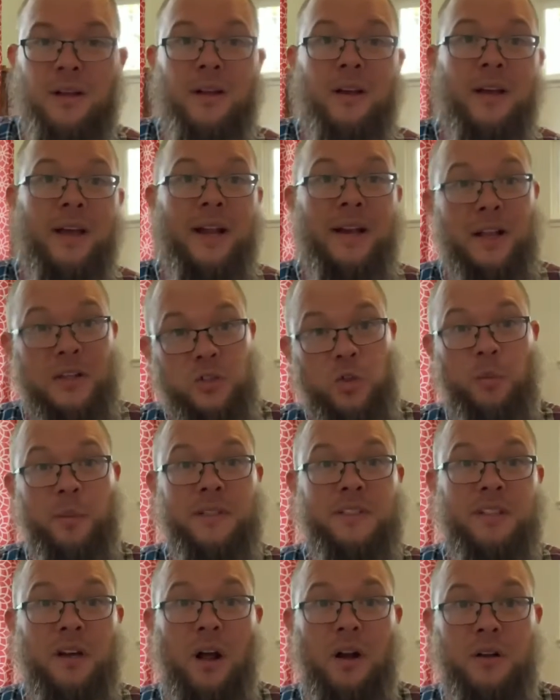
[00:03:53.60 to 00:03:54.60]
And here's Old
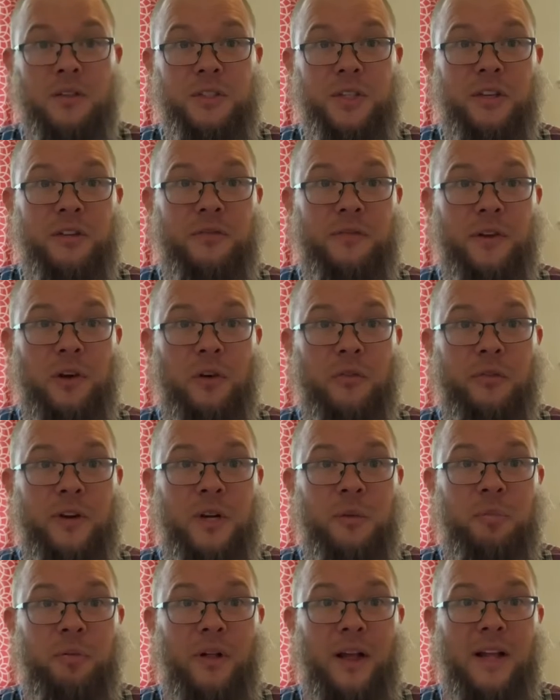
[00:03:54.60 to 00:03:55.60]
MacDonald. You can feel free
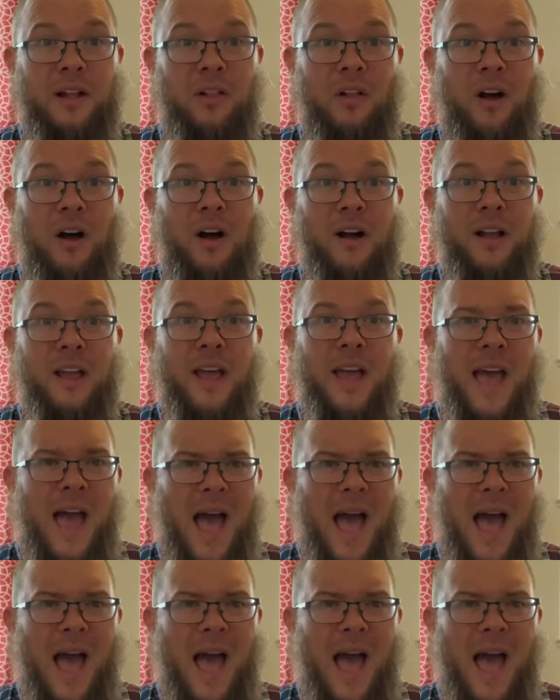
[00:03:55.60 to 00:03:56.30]
to play along